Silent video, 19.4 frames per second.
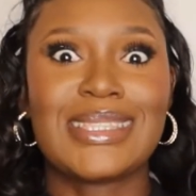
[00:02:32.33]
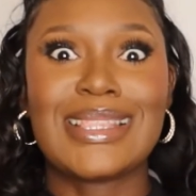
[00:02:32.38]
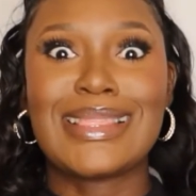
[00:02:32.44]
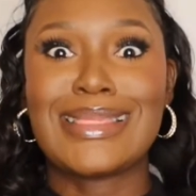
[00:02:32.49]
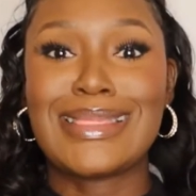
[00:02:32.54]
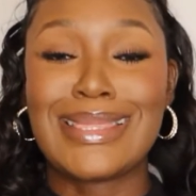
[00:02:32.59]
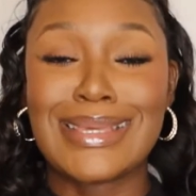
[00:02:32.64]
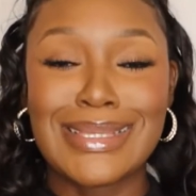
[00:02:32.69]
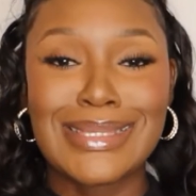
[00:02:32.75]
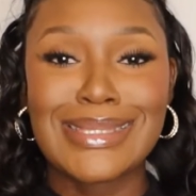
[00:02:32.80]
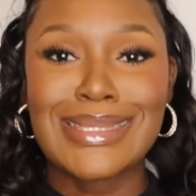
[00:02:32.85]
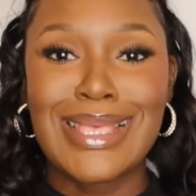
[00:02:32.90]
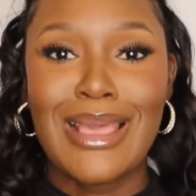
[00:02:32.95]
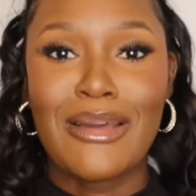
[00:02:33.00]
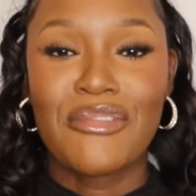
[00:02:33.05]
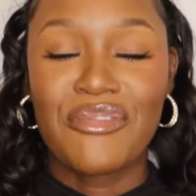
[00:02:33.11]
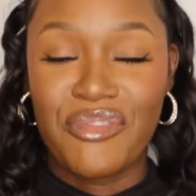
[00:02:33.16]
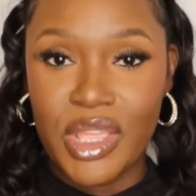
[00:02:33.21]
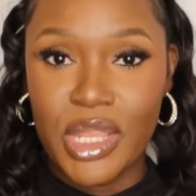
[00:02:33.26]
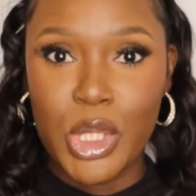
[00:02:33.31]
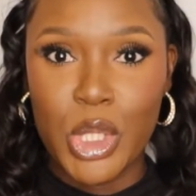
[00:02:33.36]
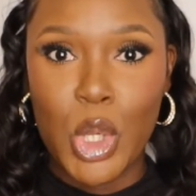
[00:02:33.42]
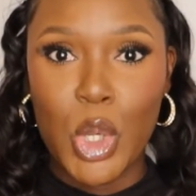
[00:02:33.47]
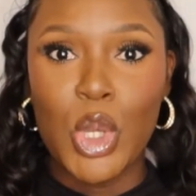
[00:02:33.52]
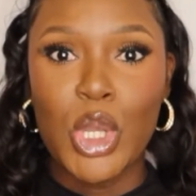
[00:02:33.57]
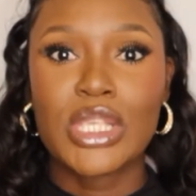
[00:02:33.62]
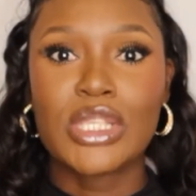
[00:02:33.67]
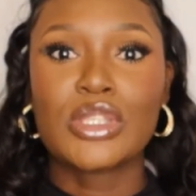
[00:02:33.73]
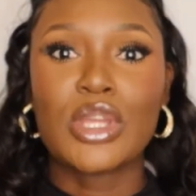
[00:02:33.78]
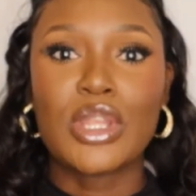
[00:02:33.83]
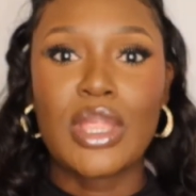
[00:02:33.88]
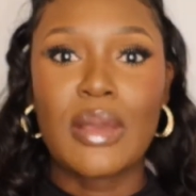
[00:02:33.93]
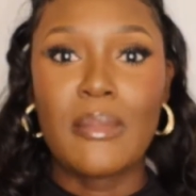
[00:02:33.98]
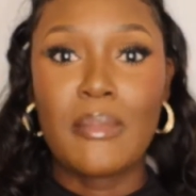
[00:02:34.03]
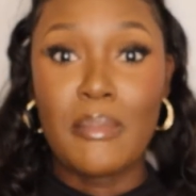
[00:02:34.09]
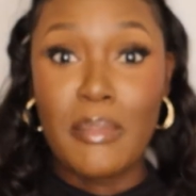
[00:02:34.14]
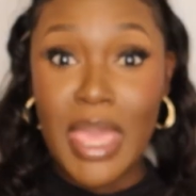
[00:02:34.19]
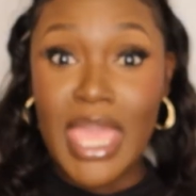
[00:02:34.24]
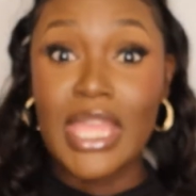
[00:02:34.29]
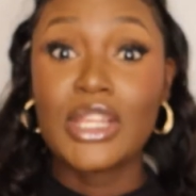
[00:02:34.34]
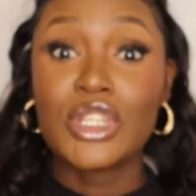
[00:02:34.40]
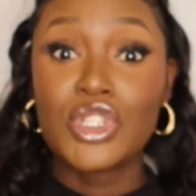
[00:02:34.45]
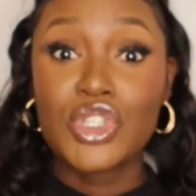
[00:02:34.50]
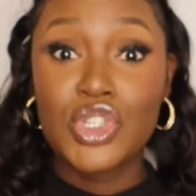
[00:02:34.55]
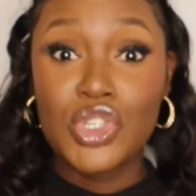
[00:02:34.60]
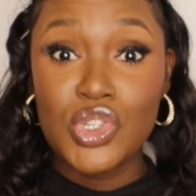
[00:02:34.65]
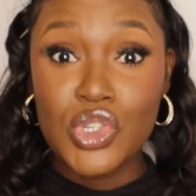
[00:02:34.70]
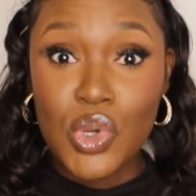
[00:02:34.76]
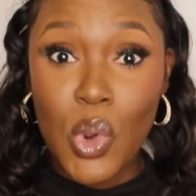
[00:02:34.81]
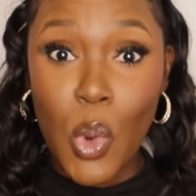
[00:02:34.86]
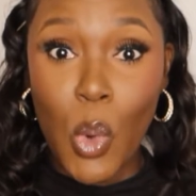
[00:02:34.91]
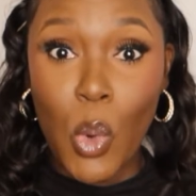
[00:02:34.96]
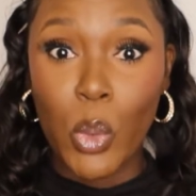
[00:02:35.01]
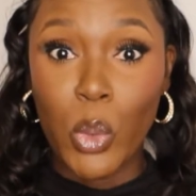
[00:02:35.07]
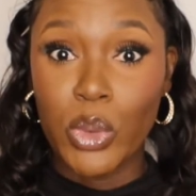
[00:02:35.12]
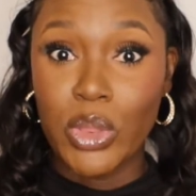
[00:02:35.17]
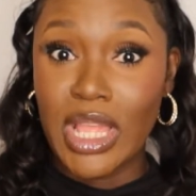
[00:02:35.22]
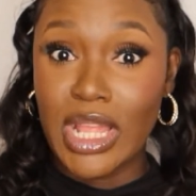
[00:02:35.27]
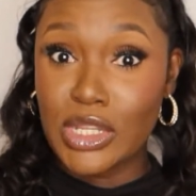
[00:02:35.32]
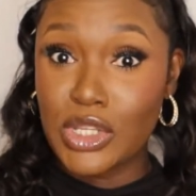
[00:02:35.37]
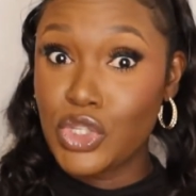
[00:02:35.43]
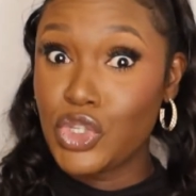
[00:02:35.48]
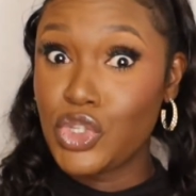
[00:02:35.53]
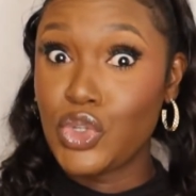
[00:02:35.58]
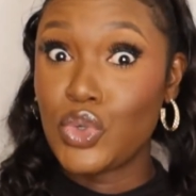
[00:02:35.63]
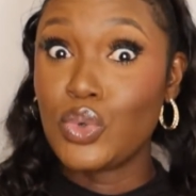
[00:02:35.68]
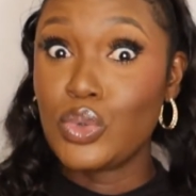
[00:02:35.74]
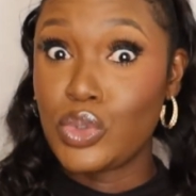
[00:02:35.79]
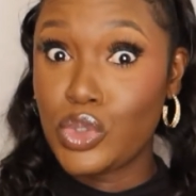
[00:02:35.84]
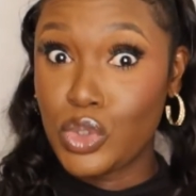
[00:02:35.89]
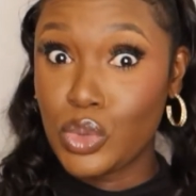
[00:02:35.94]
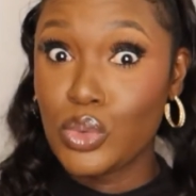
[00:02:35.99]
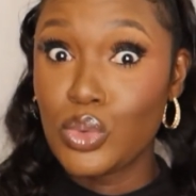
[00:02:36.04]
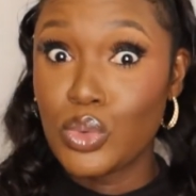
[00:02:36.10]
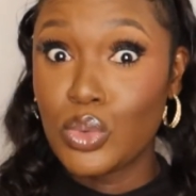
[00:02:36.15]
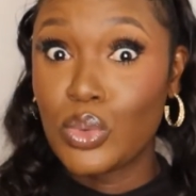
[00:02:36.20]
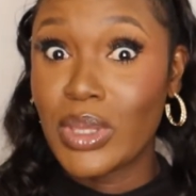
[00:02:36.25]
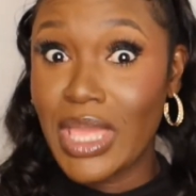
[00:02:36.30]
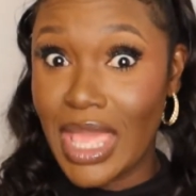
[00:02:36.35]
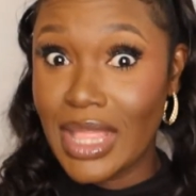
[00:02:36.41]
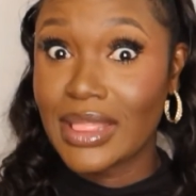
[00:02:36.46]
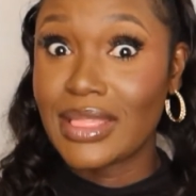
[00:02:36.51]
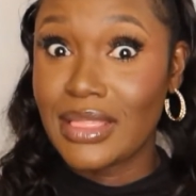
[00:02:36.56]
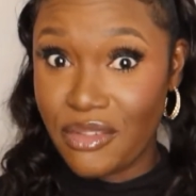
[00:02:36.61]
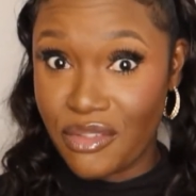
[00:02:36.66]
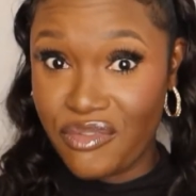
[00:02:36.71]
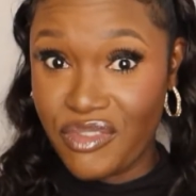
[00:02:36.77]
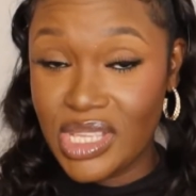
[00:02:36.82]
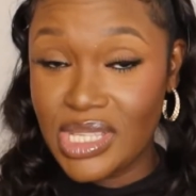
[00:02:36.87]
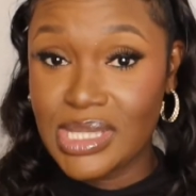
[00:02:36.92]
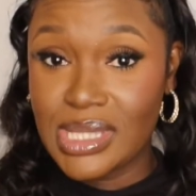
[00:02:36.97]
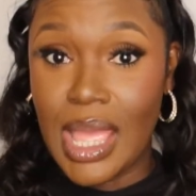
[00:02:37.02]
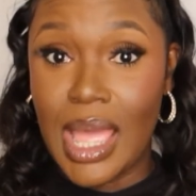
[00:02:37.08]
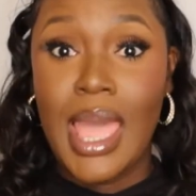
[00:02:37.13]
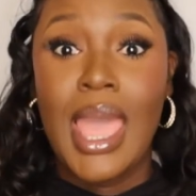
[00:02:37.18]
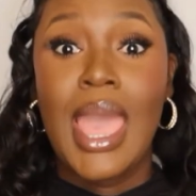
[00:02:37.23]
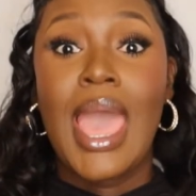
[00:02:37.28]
this video is gonna make sure that you do get the visa.